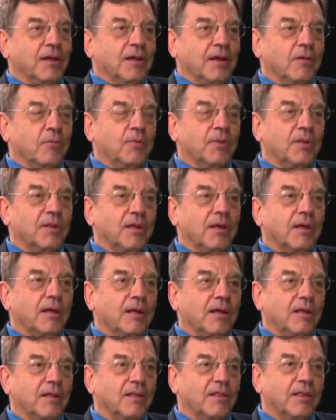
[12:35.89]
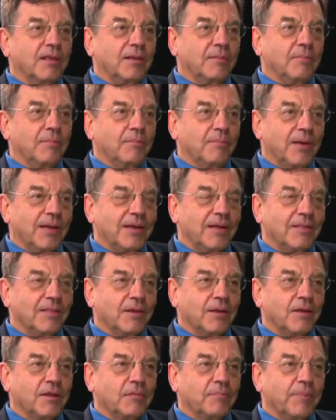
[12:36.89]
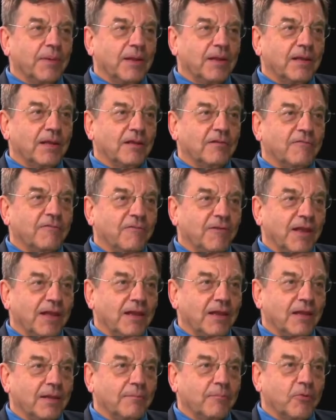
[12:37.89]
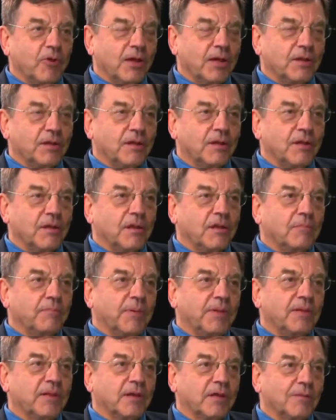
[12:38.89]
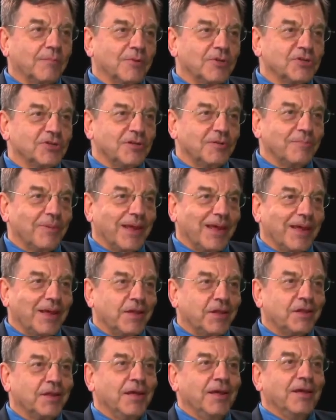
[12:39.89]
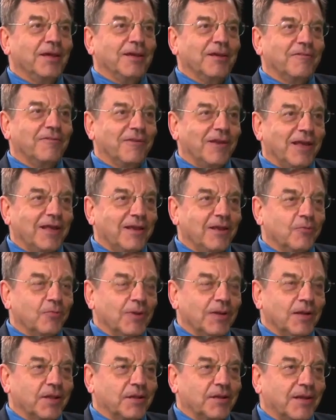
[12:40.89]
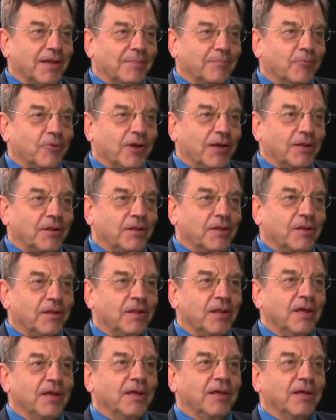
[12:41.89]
It was the money that has been inflating prices has been the commercial banks inflating real estate prices,